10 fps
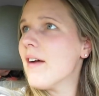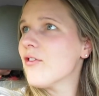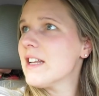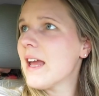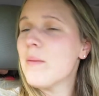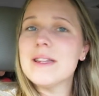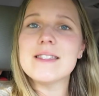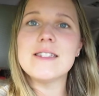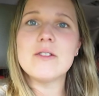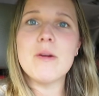Every day we
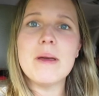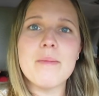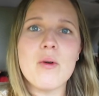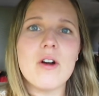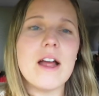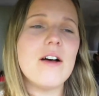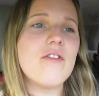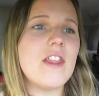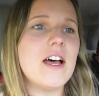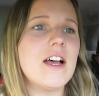listen to a bit more
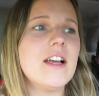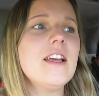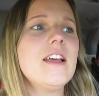of the